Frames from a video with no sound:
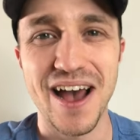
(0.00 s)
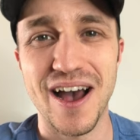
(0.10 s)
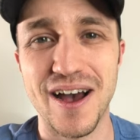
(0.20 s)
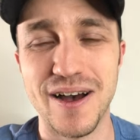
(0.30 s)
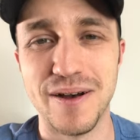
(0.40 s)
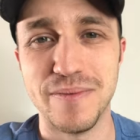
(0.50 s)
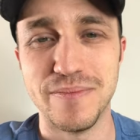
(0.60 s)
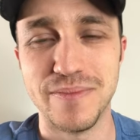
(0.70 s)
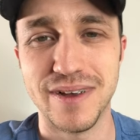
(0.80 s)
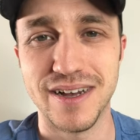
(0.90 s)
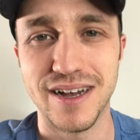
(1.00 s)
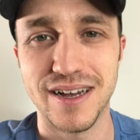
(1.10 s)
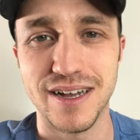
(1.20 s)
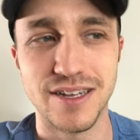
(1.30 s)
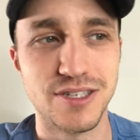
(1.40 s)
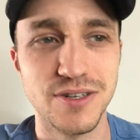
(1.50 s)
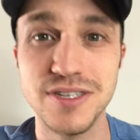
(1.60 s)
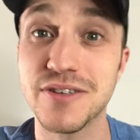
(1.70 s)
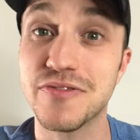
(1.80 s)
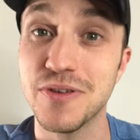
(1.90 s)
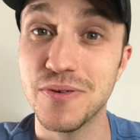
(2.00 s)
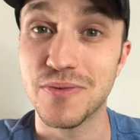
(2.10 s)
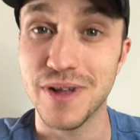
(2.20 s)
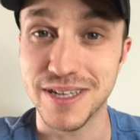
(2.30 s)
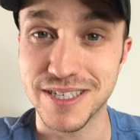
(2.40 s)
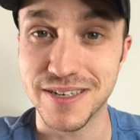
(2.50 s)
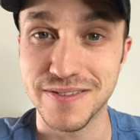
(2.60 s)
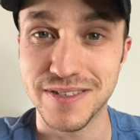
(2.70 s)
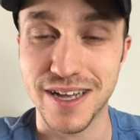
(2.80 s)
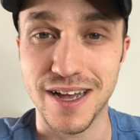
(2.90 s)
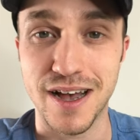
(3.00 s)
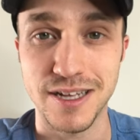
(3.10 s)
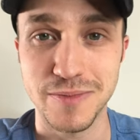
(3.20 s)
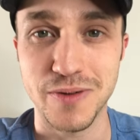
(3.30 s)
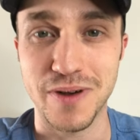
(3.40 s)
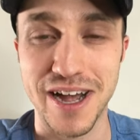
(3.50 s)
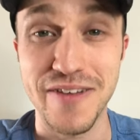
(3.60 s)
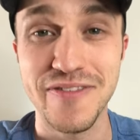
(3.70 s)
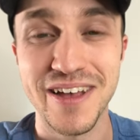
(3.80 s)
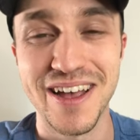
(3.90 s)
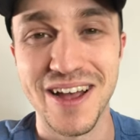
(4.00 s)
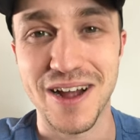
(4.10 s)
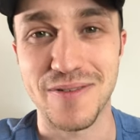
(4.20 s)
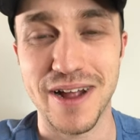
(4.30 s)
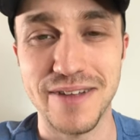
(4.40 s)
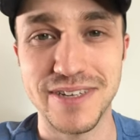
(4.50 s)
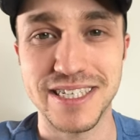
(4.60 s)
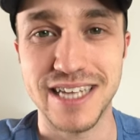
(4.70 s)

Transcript: Um, uh, as soon as a few relatives, uh, husband and wife, arrived in